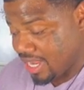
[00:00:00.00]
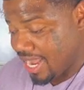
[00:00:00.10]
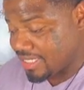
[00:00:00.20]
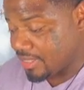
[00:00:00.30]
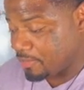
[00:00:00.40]

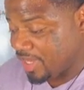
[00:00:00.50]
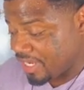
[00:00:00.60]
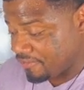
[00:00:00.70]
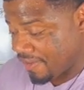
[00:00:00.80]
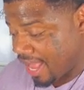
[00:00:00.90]
and to
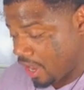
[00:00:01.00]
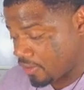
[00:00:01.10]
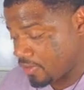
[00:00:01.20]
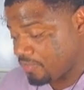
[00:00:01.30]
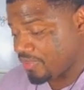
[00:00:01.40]
be
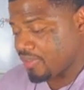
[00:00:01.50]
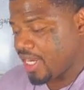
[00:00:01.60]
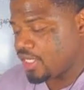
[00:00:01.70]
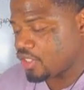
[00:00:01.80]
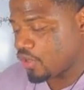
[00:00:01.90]
found
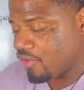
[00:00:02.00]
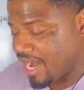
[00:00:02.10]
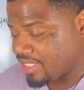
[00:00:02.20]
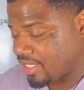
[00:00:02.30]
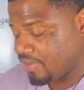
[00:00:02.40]
in the
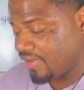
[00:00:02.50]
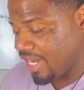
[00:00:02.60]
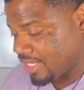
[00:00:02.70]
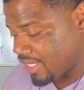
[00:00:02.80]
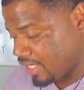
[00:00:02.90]
direction of
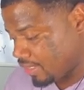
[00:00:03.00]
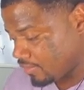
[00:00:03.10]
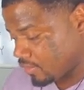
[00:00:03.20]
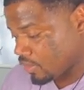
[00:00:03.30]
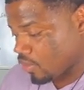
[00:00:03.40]
India
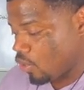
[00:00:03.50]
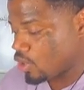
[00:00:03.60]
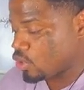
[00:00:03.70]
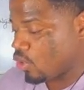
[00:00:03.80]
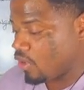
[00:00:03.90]

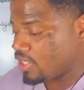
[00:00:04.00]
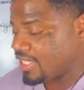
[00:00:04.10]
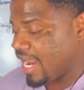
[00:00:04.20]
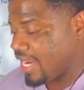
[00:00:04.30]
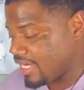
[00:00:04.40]
or towards
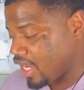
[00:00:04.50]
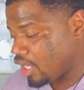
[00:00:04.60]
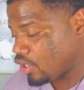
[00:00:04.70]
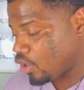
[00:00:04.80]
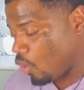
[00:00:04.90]
any
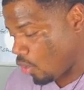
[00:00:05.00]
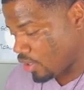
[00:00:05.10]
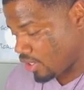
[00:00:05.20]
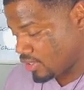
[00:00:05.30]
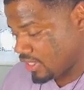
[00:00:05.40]
other
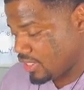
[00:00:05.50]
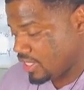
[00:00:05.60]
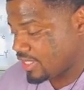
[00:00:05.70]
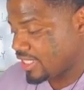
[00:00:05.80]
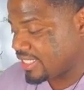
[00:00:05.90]
quarter,
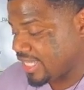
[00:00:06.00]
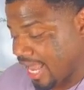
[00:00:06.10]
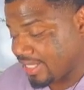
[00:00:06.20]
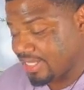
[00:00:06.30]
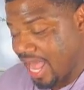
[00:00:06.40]
the
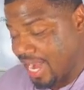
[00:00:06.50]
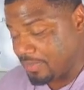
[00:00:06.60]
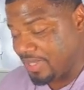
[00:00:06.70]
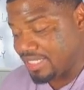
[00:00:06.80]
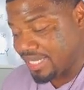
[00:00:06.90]
said line
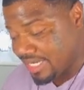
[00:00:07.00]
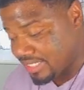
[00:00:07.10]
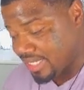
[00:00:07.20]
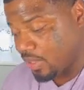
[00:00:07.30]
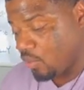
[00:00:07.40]
be
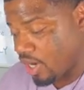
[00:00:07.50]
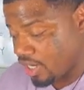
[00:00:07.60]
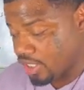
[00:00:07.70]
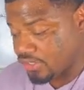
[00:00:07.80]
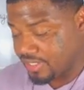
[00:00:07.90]
distant
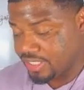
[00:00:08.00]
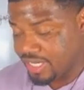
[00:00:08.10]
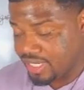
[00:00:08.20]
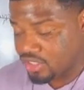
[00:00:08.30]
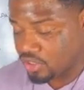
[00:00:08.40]
100
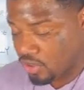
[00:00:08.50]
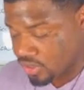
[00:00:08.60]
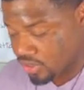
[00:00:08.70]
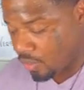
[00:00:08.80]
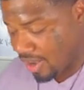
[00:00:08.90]
leagues
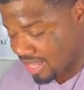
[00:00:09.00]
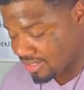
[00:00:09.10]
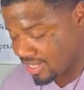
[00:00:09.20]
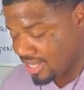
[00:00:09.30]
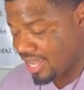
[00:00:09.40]
towards the
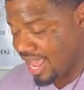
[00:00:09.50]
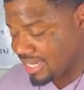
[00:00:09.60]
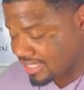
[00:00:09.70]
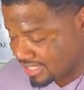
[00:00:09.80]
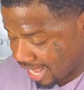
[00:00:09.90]
west
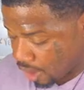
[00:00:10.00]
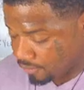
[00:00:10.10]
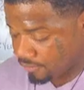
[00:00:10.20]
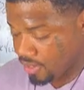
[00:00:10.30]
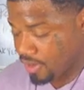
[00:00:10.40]
and
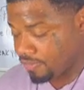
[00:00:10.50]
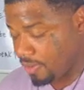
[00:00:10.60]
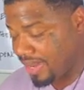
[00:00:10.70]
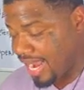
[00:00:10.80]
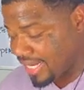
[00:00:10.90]
south
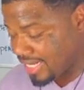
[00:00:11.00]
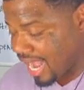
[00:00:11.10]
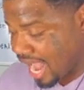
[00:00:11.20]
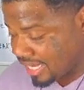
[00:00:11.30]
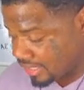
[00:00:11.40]
from any
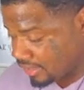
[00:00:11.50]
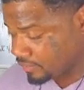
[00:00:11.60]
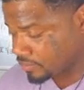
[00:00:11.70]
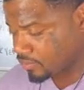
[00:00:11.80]
island